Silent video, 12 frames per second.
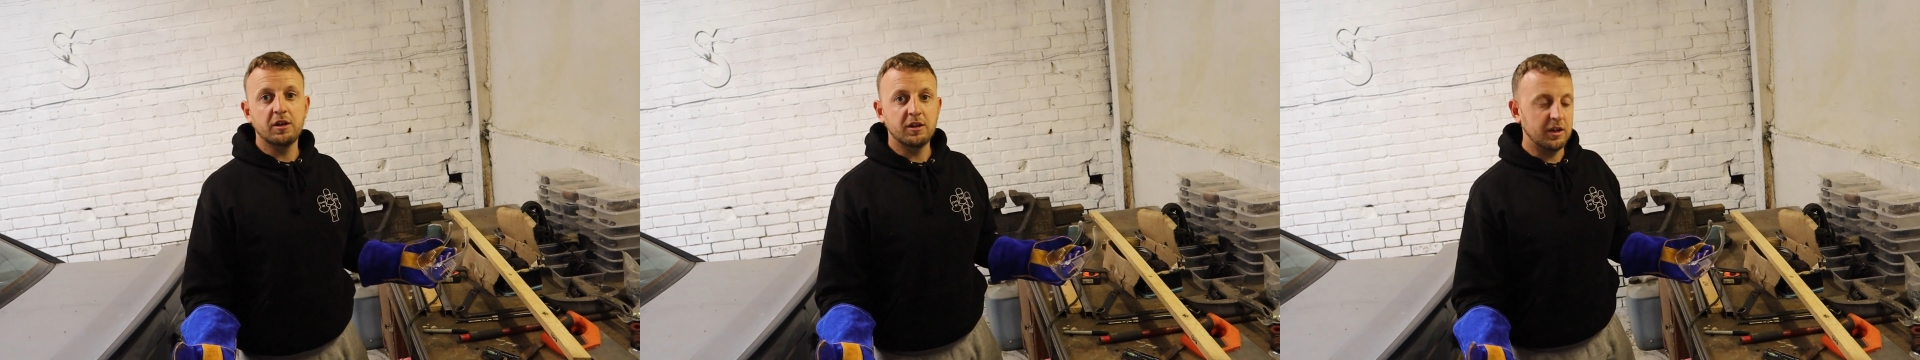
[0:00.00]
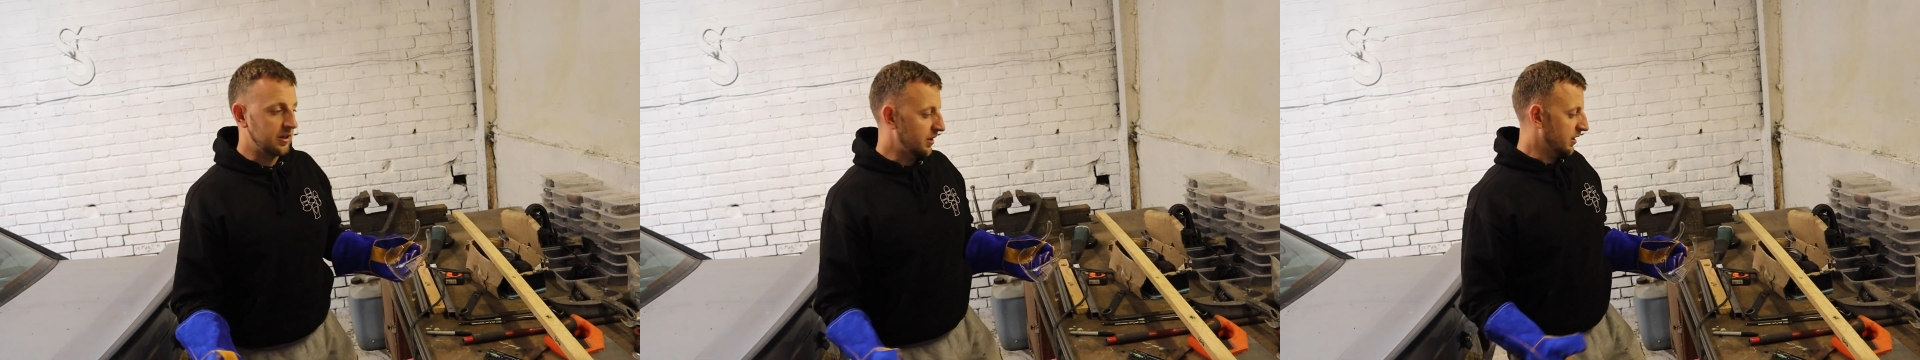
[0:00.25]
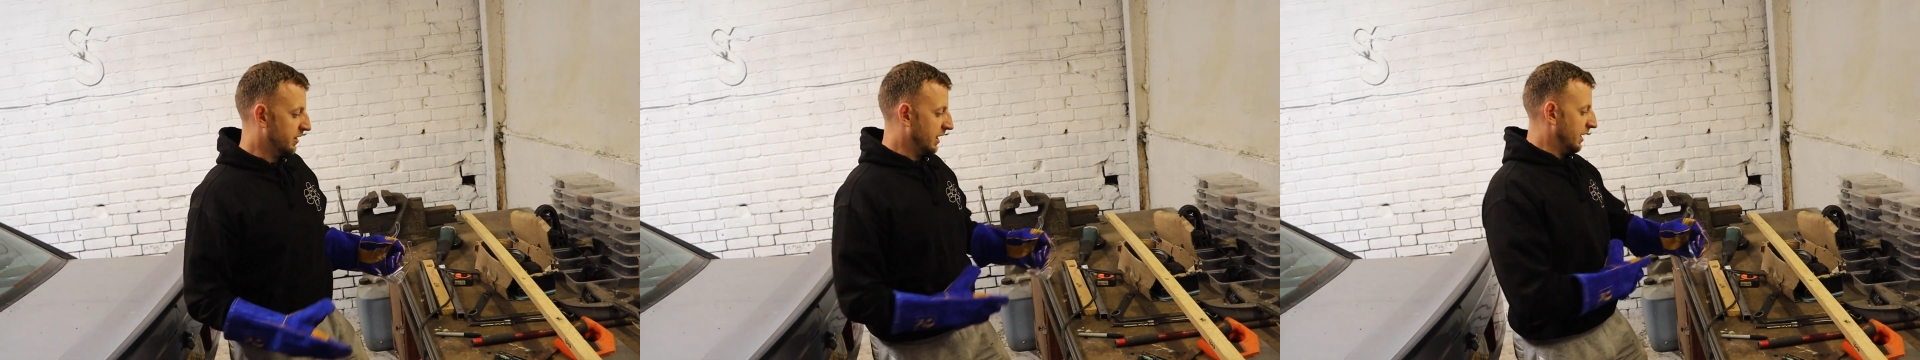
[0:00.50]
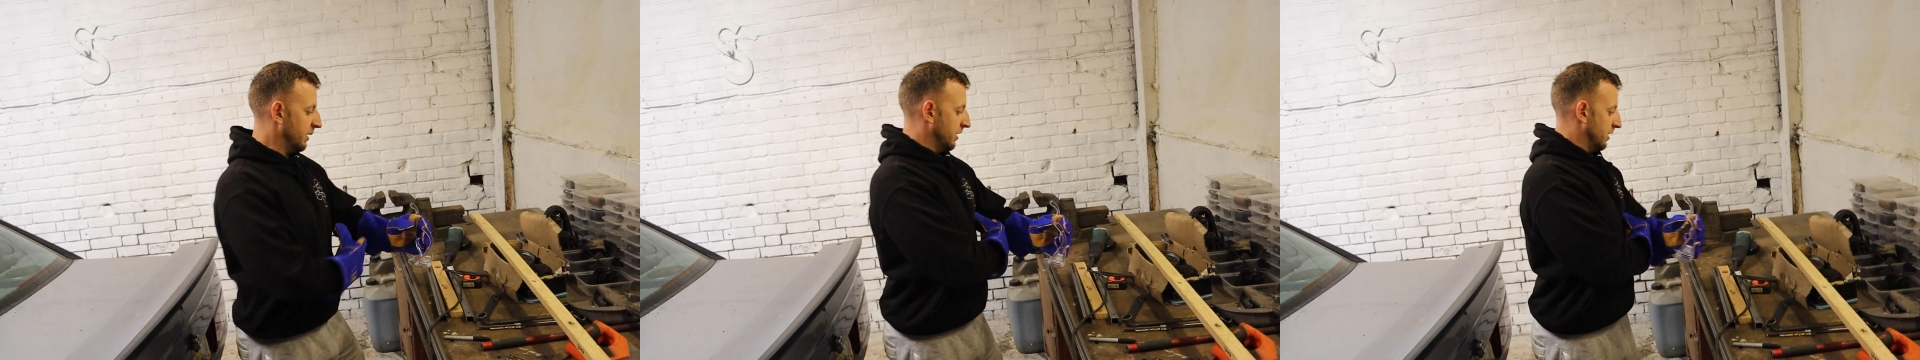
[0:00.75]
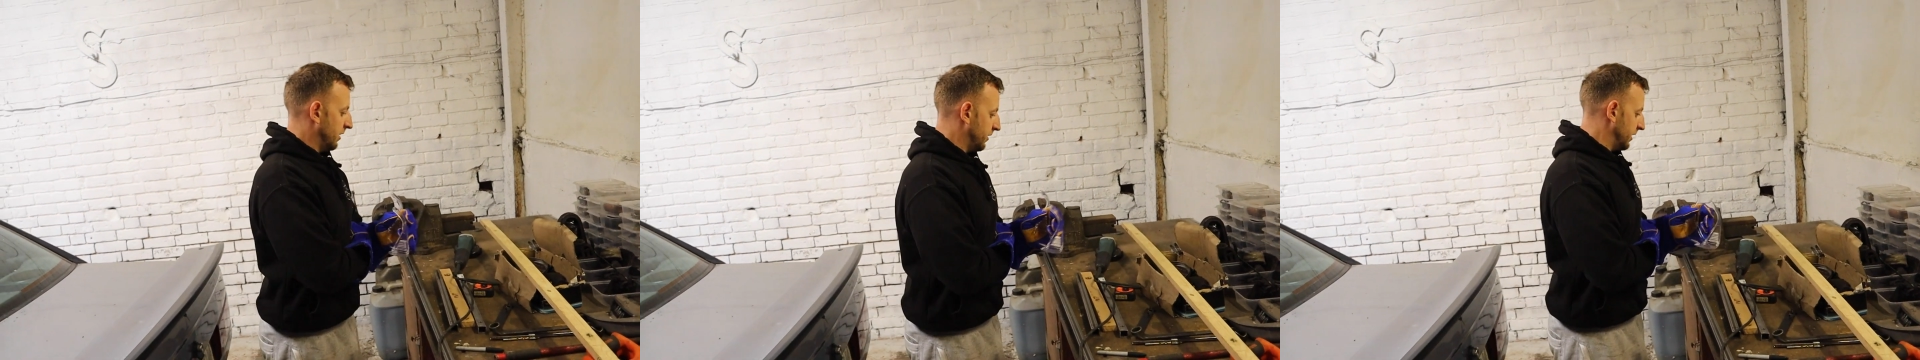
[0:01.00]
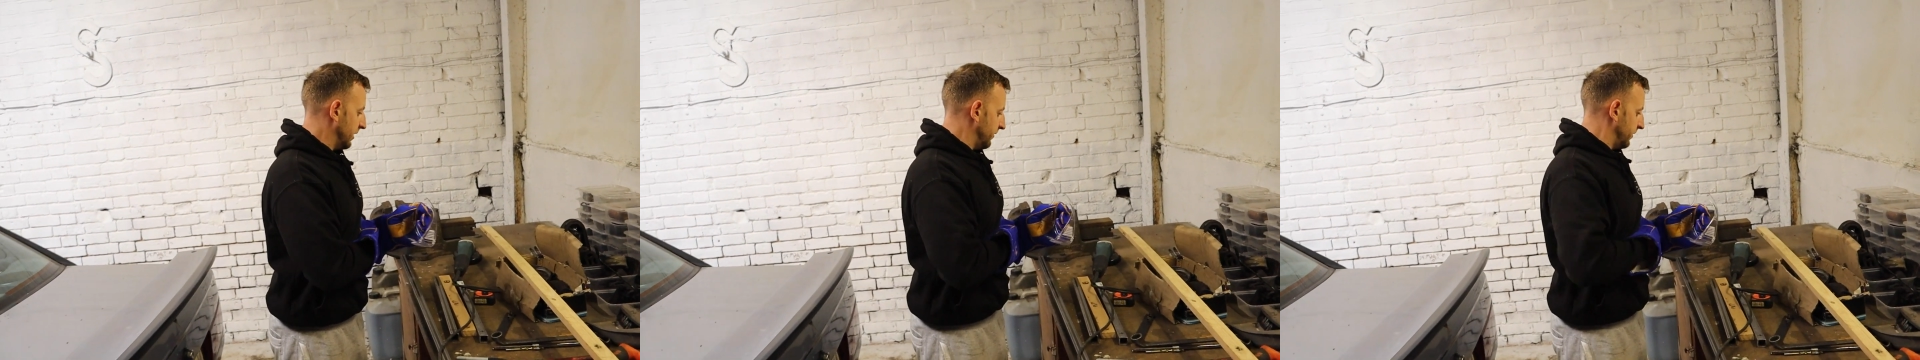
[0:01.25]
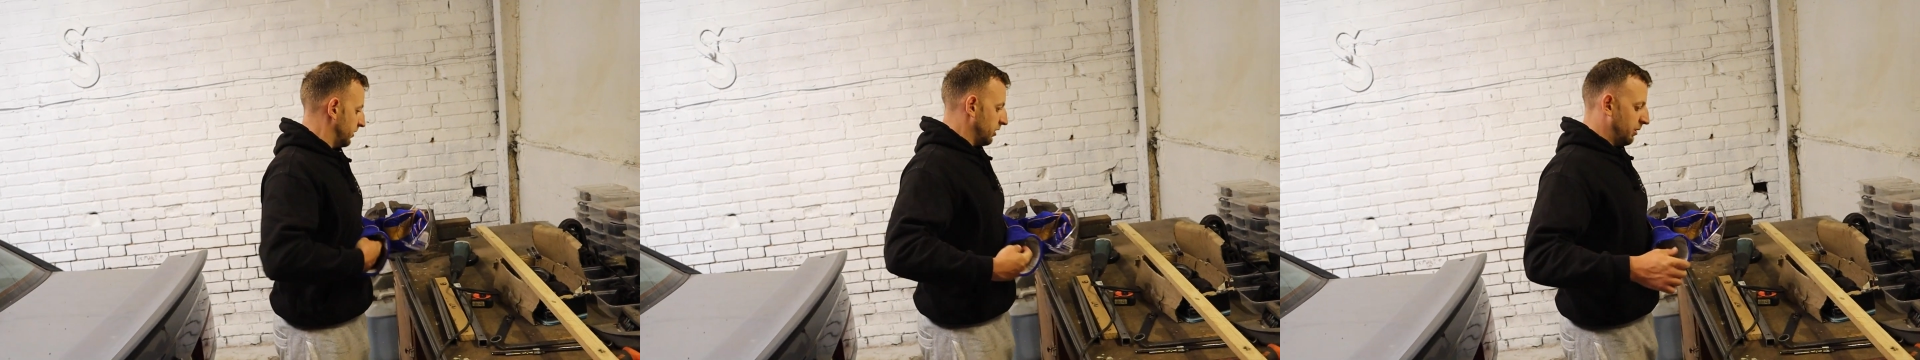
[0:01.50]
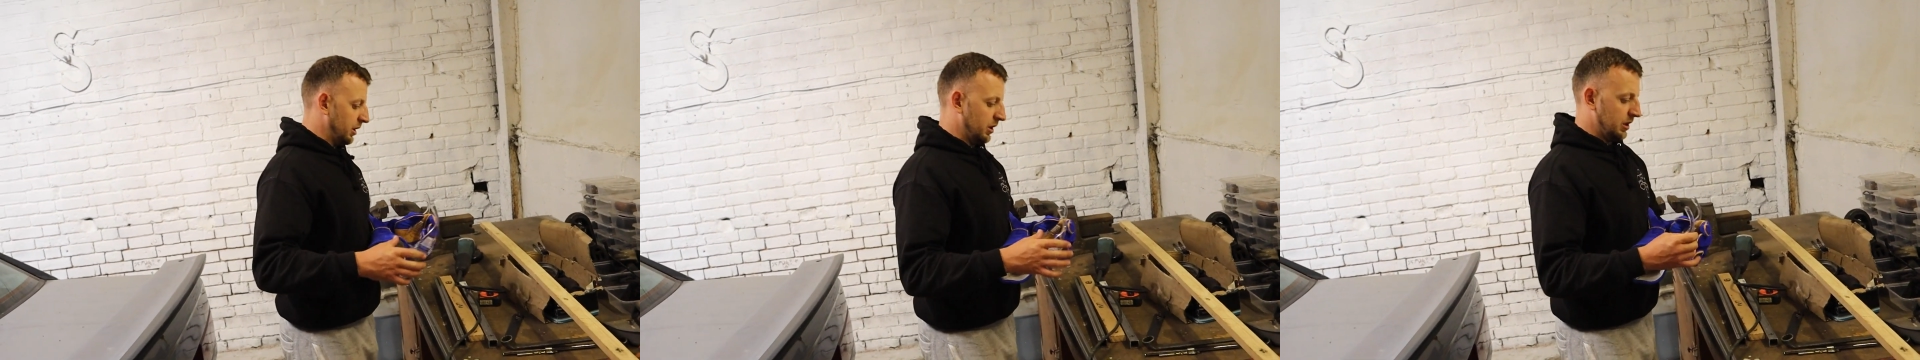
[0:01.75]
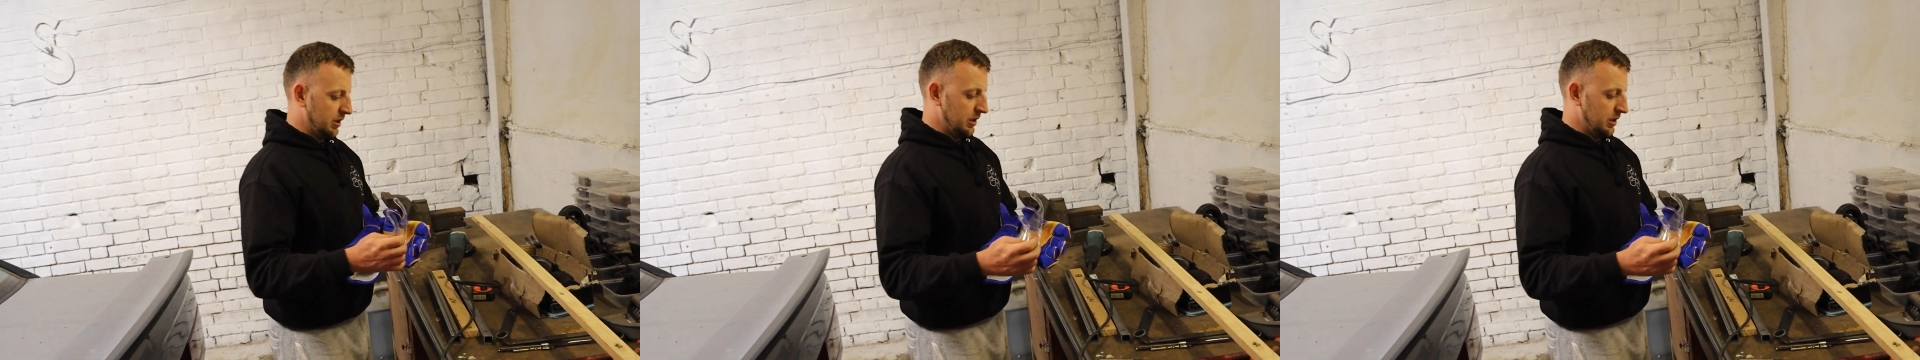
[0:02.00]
it, at the end of the day? I think if you do it